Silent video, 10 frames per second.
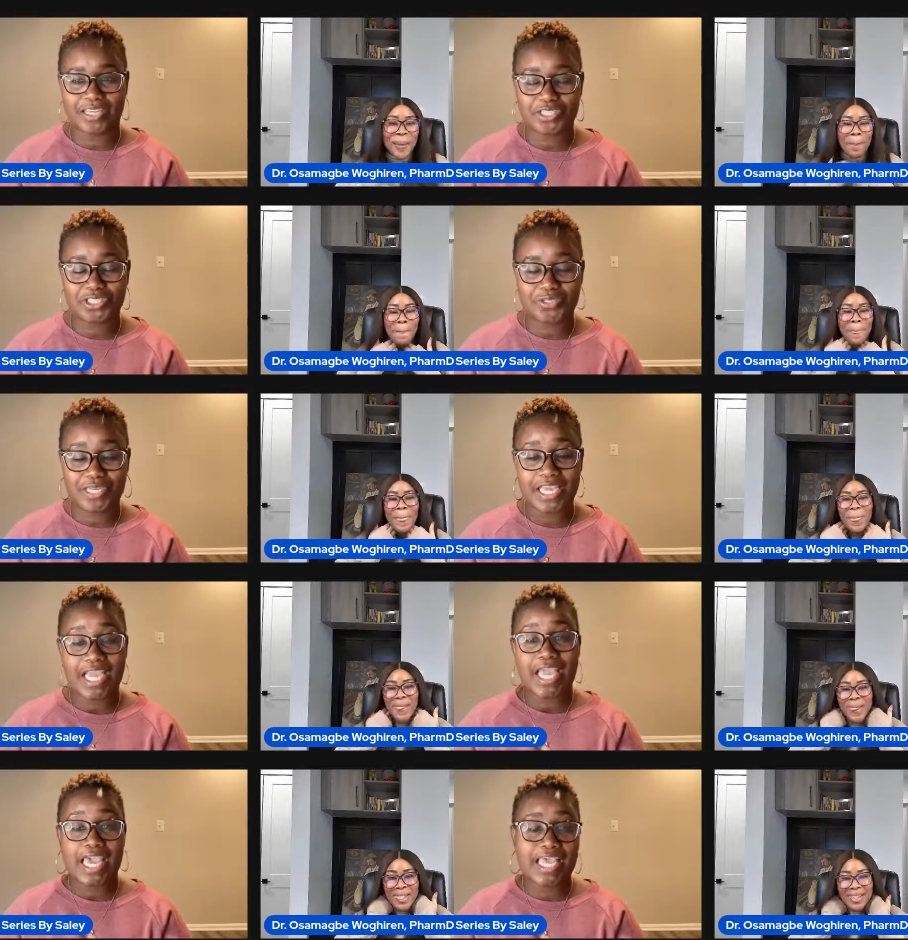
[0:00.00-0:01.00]
Speaker 1: industry
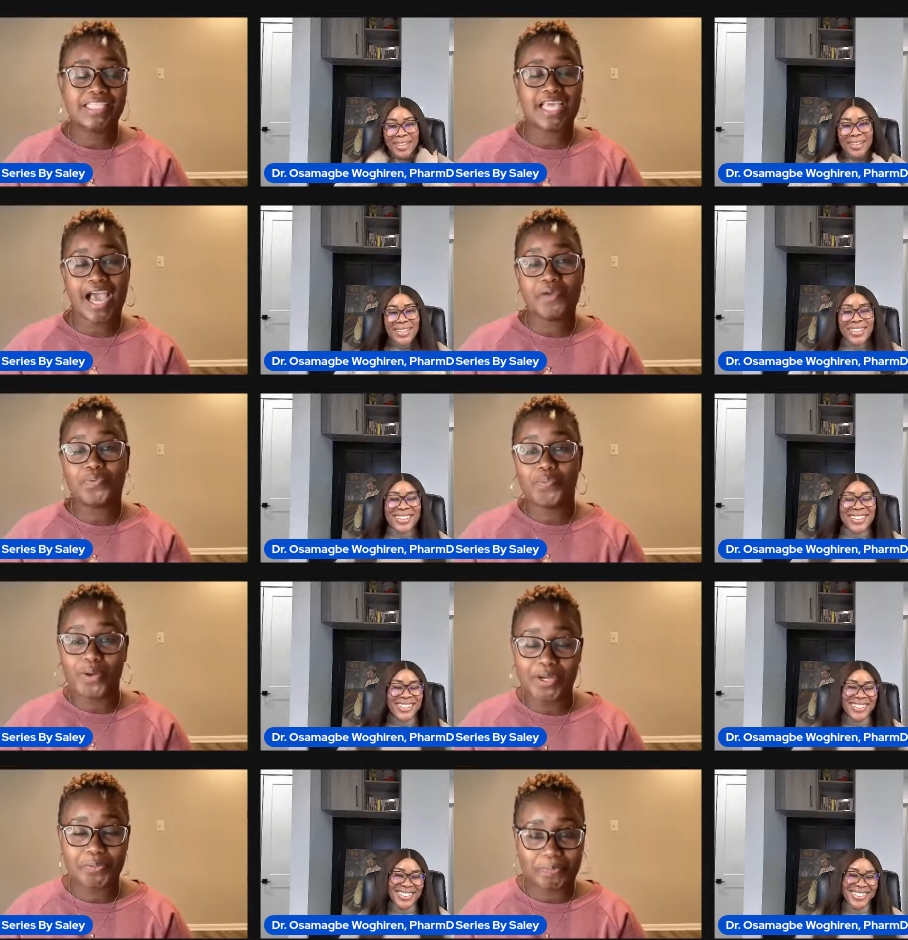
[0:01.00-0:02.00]
and I
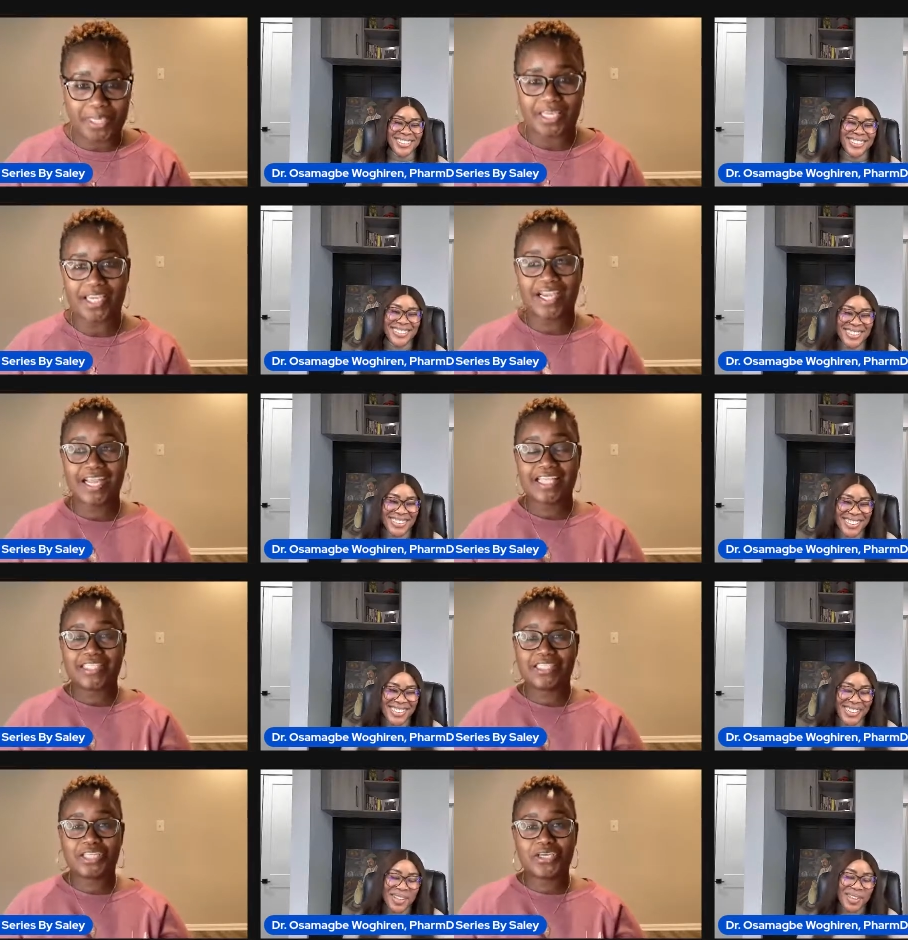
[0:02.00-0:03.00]
will be.
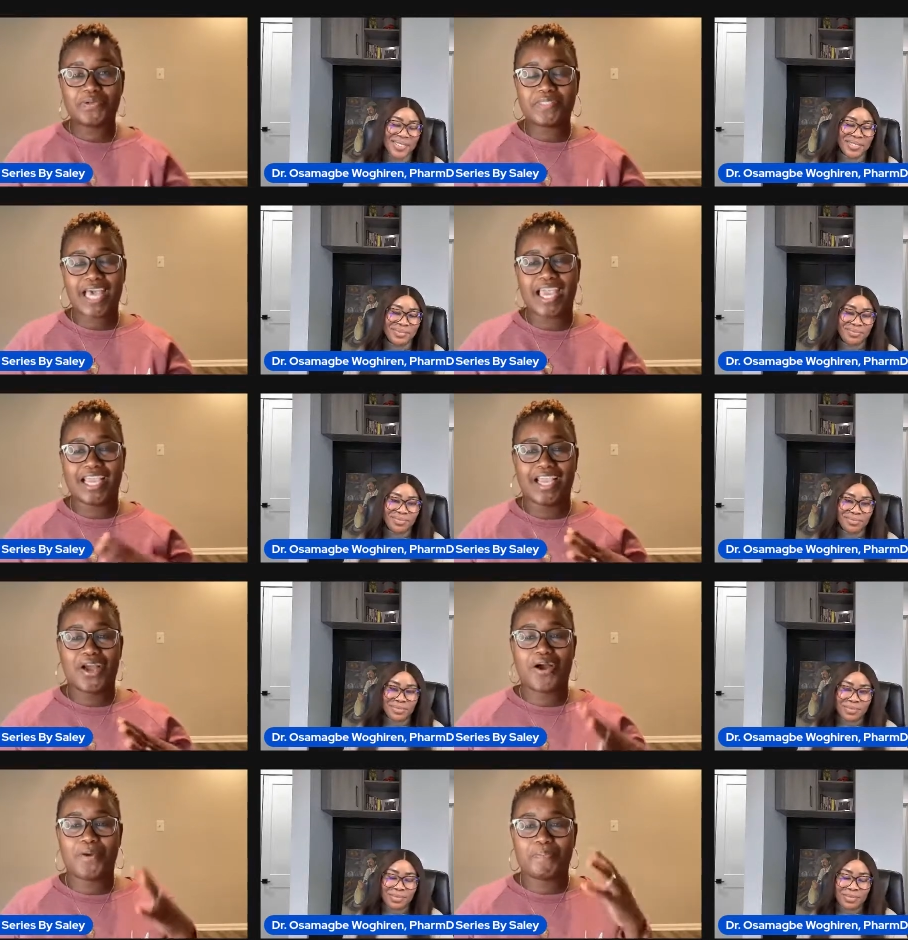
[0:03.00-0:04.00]
Do you like
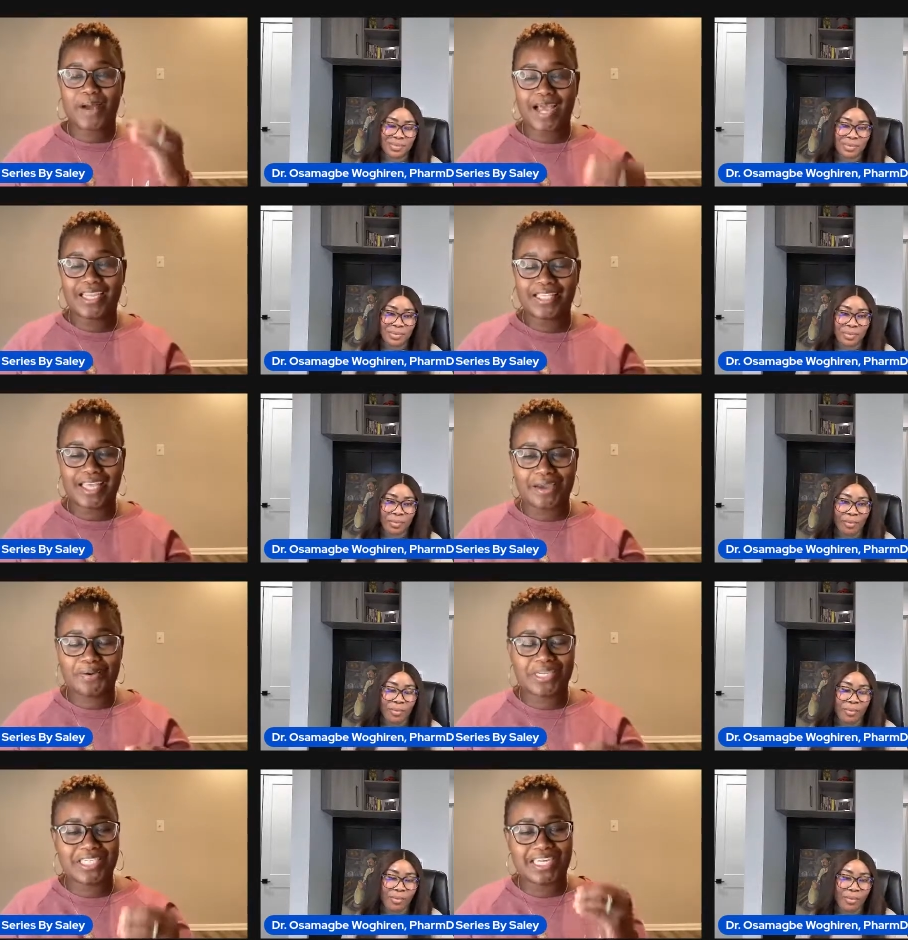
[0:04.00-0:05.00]
her body
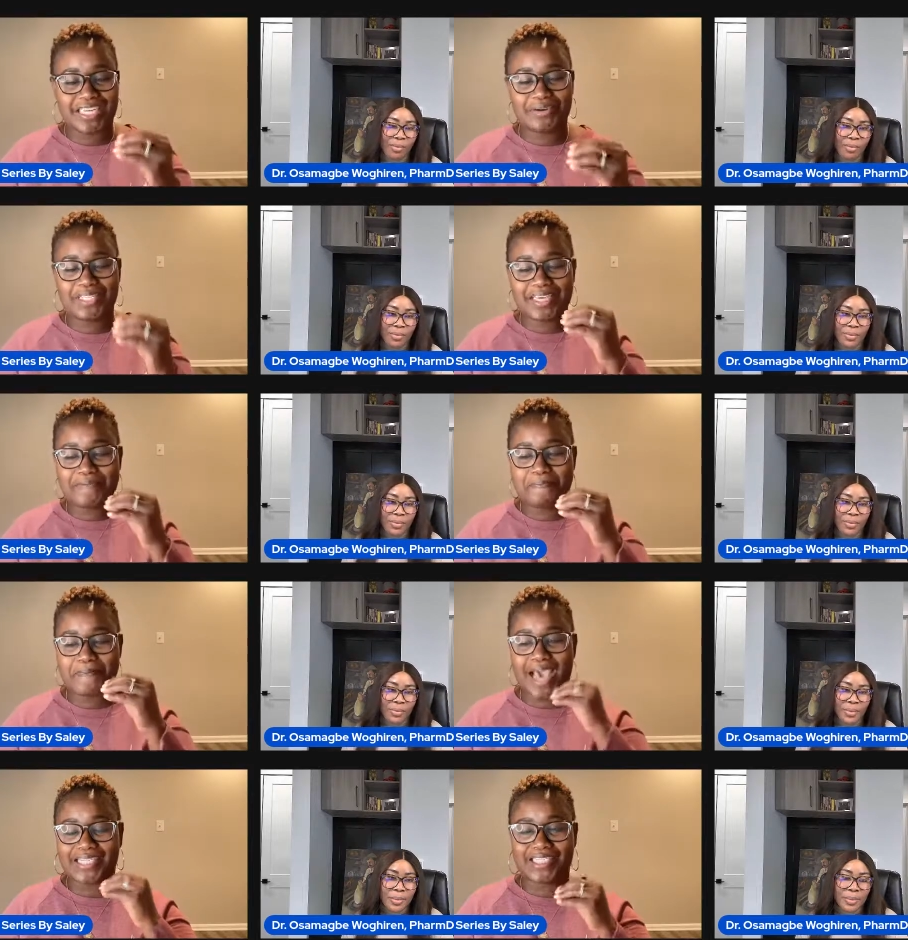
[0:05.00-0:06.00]
language literally
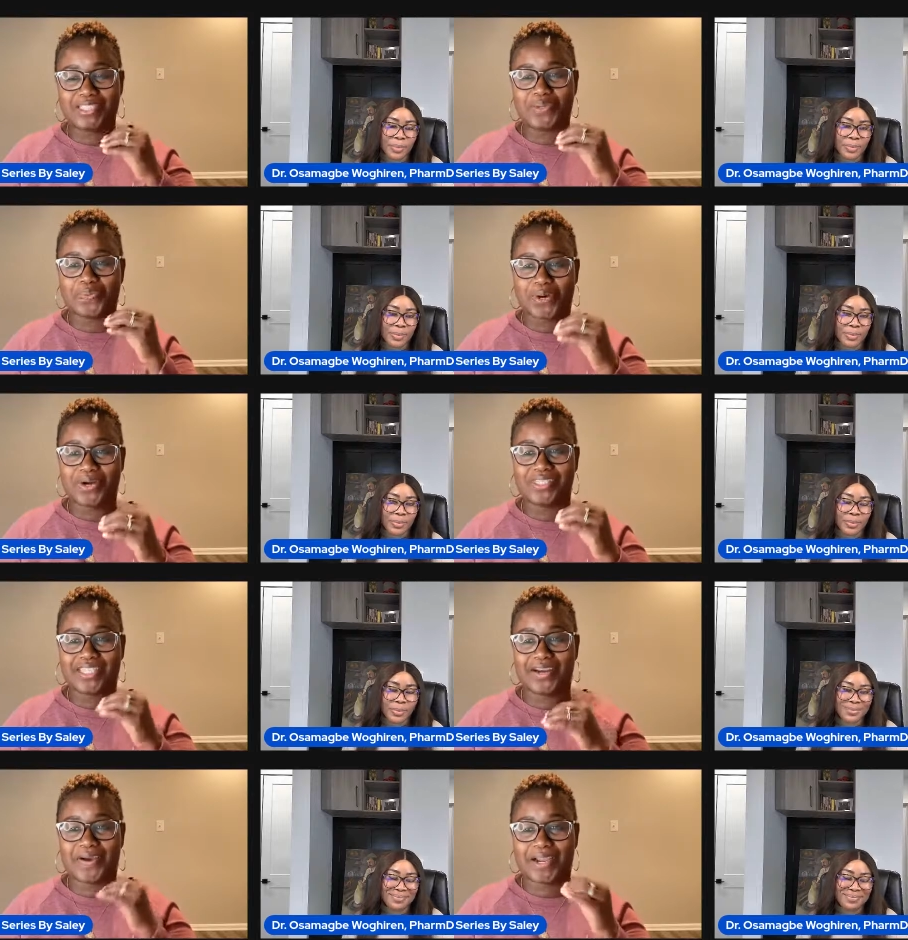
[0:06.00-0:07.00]
matches the
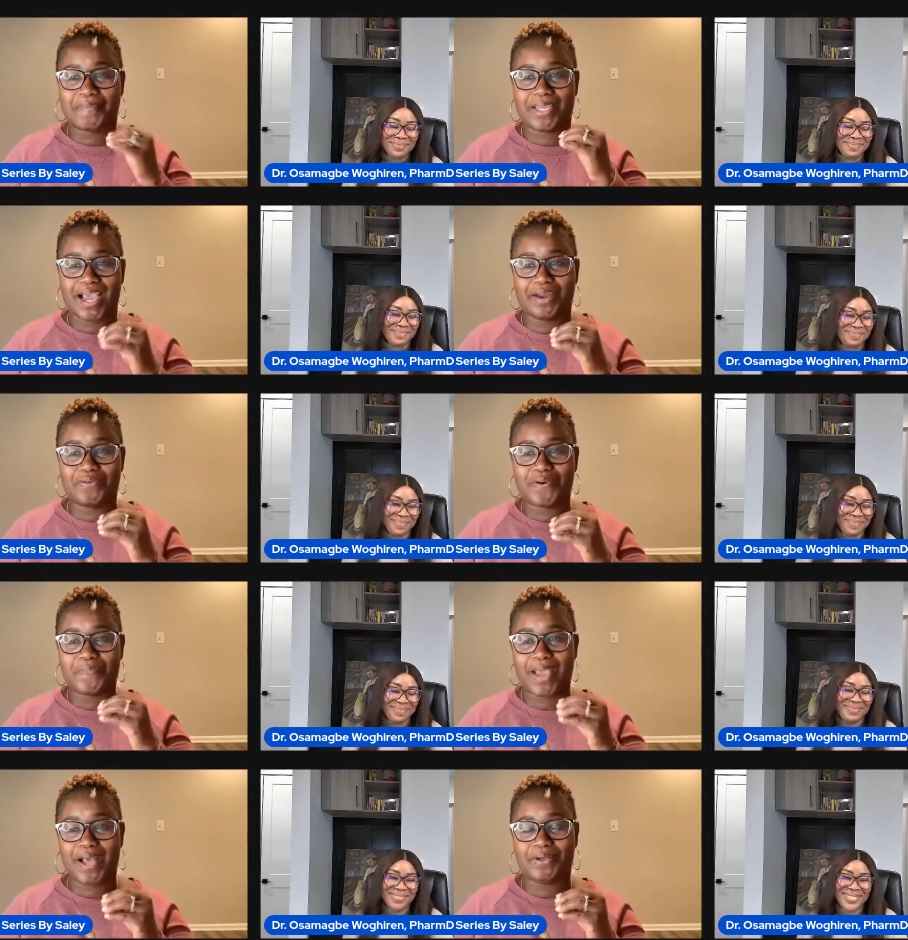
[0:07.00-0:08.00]
word that are coming out of
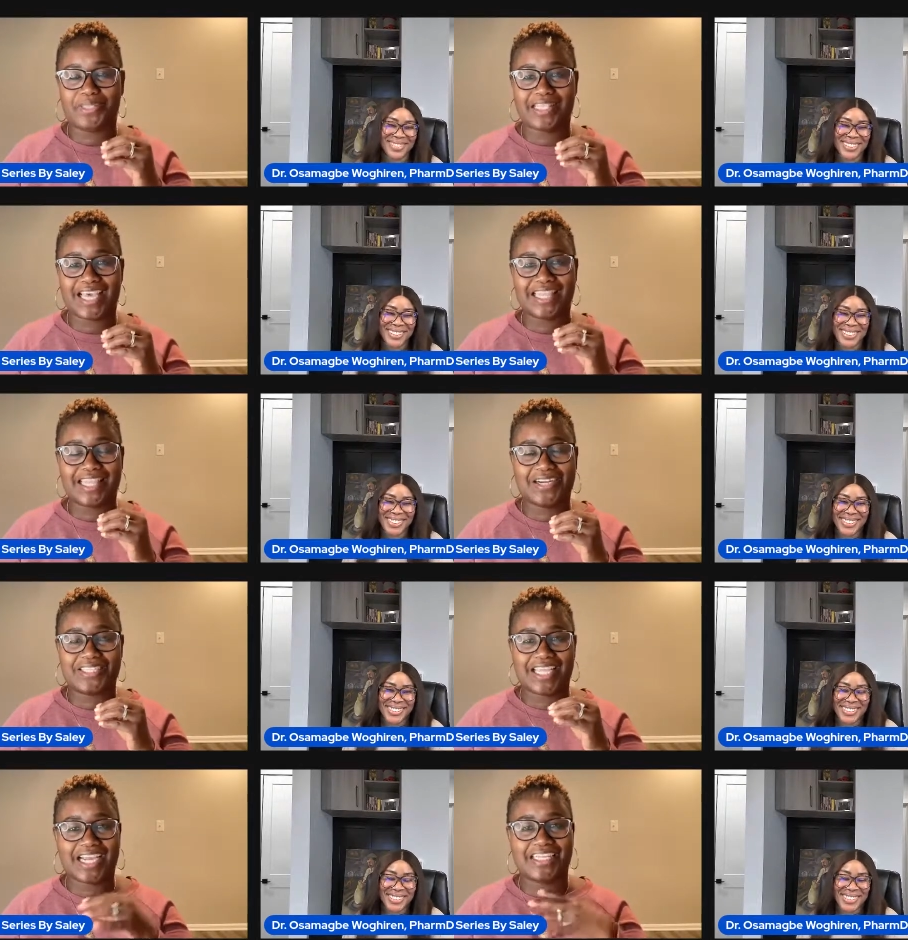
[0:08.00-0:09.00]
her mouth?
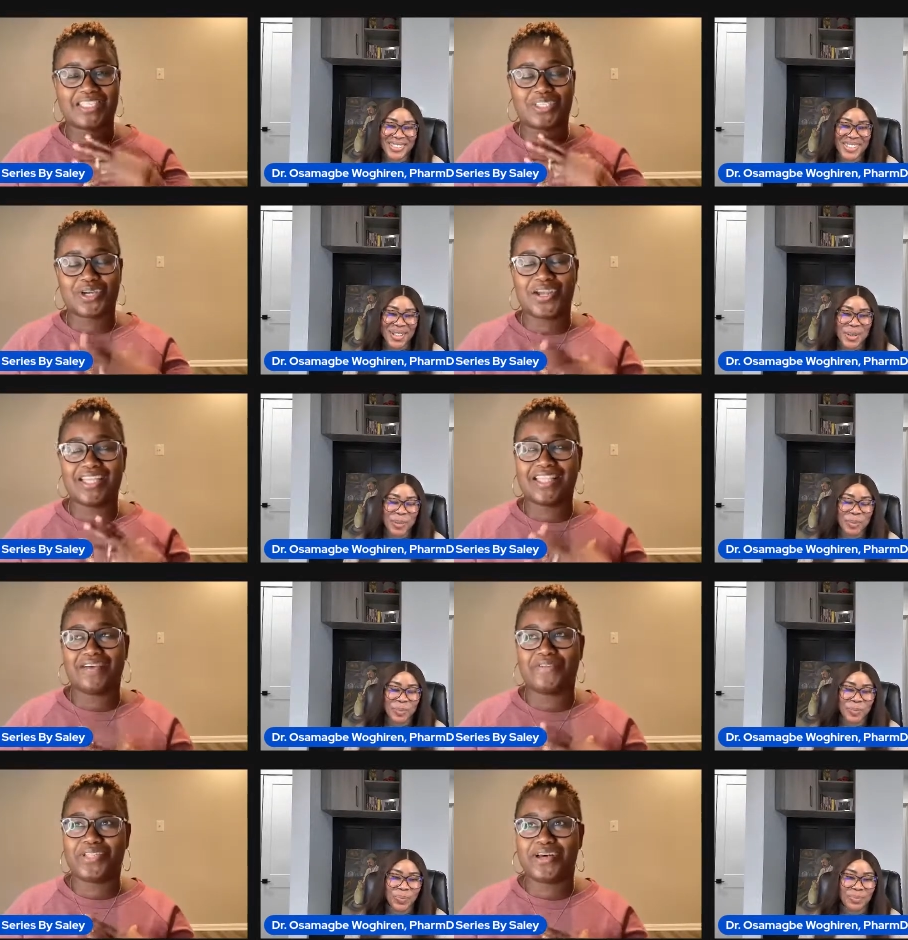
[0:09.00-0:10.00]
There's like a certain
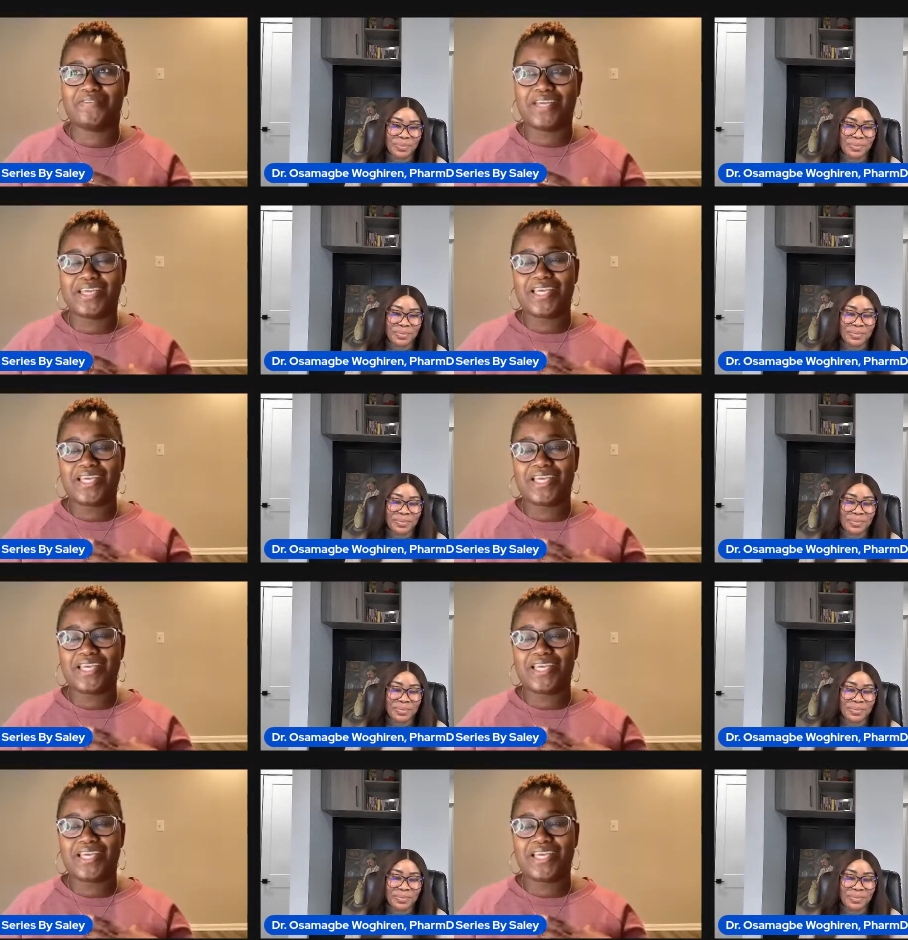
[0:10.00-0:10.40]
level of